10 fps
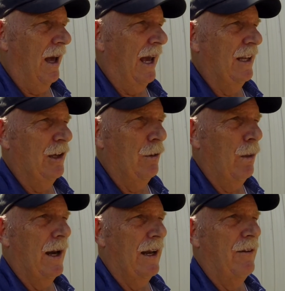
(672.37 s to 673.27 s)
and you
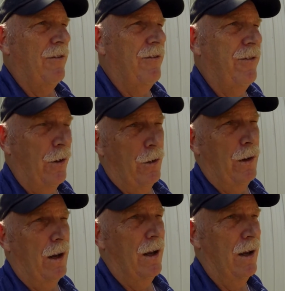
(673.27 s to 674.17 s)
wanted
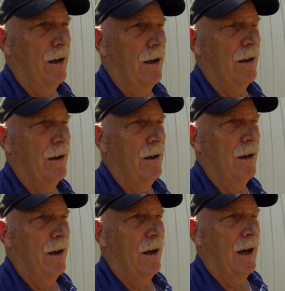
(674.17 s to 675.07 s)
food
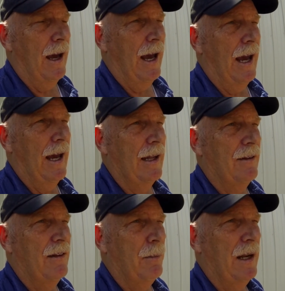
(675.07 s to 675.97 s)
and
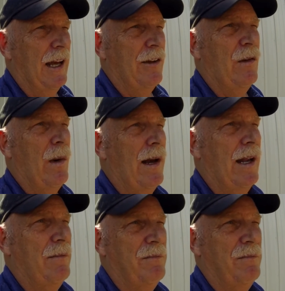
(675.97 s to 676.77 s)
somebody else wanted